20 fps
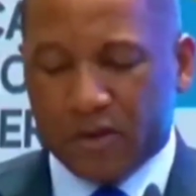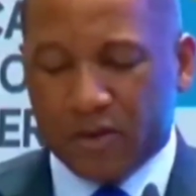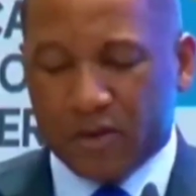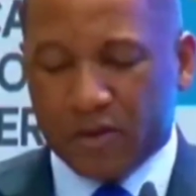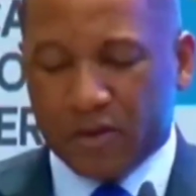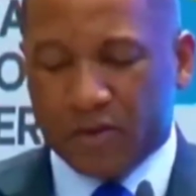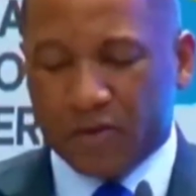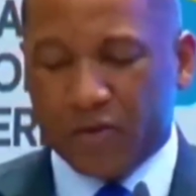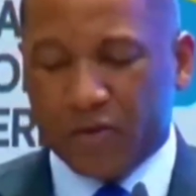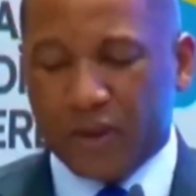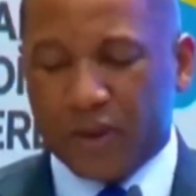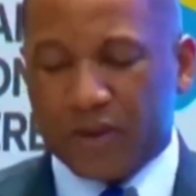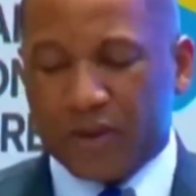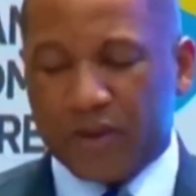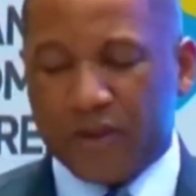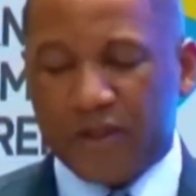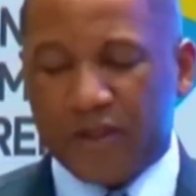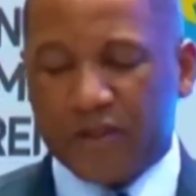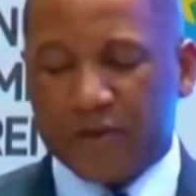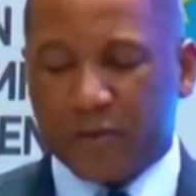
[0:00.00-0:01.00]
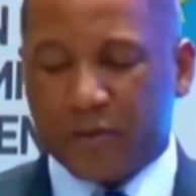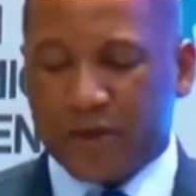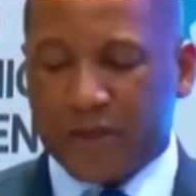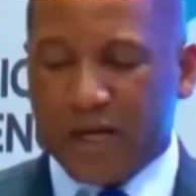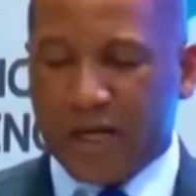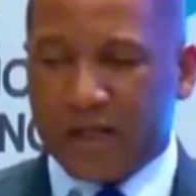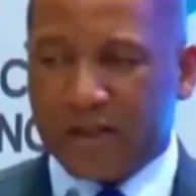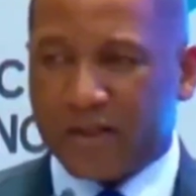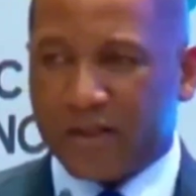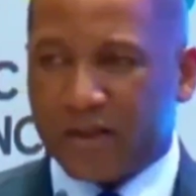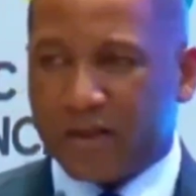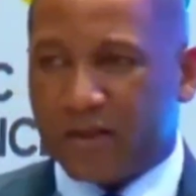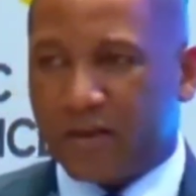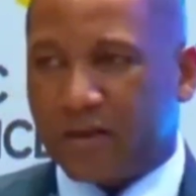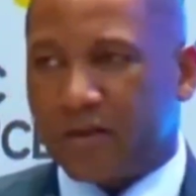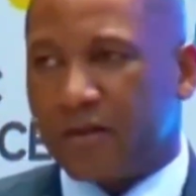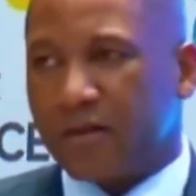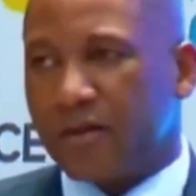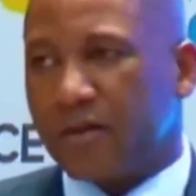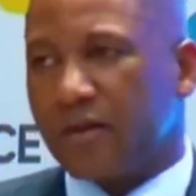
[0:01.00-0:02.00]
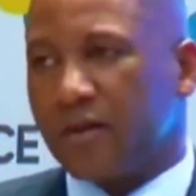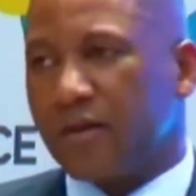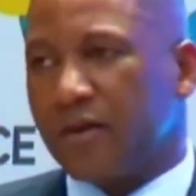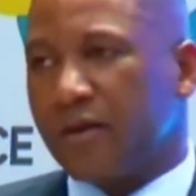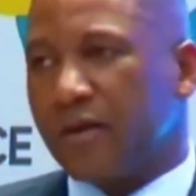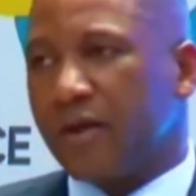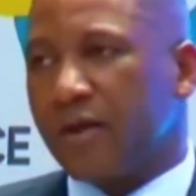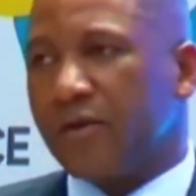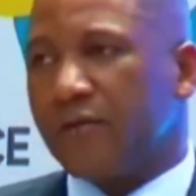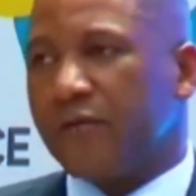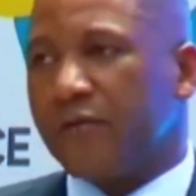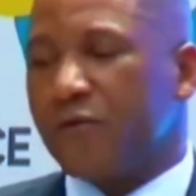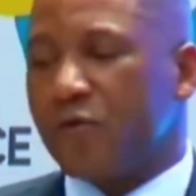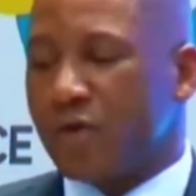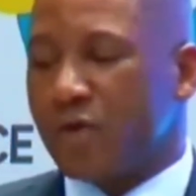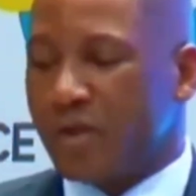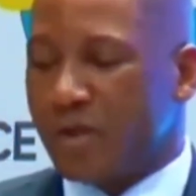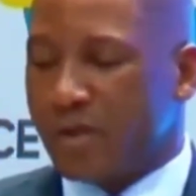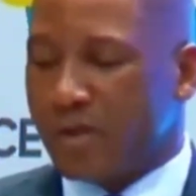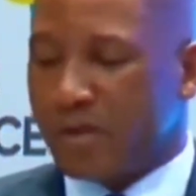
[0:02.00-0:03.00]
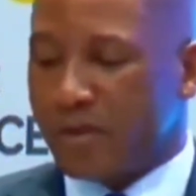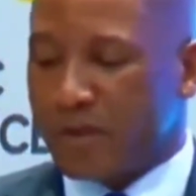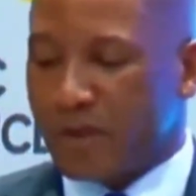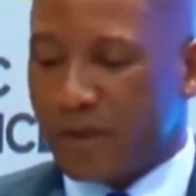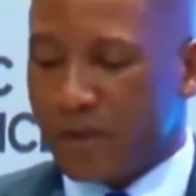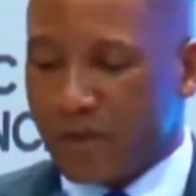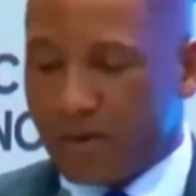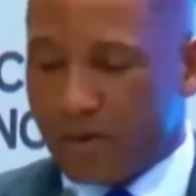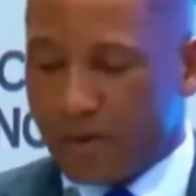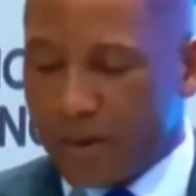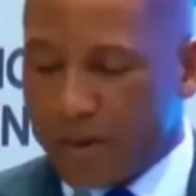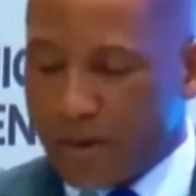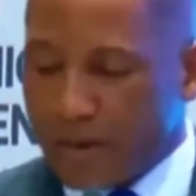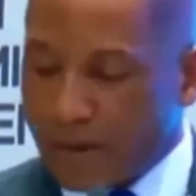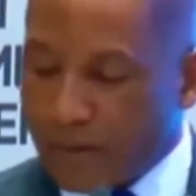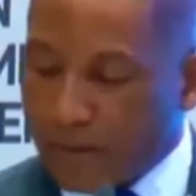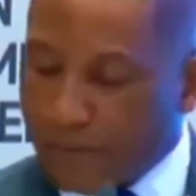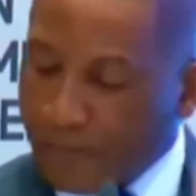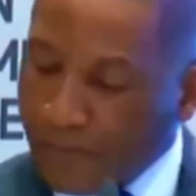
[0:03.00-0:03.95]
to increased production and food security.